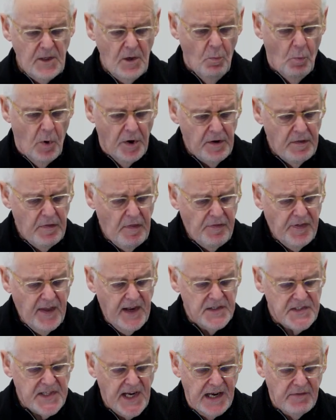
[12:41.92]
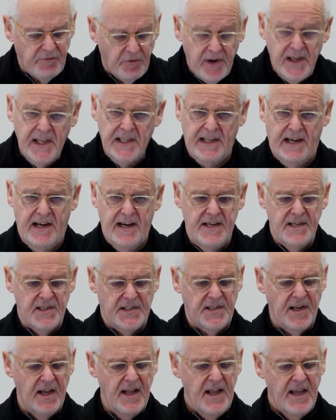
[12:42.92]
One of the things I've
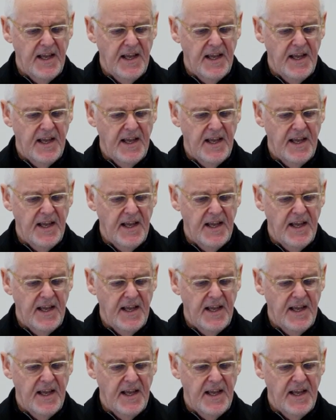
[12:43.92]
realized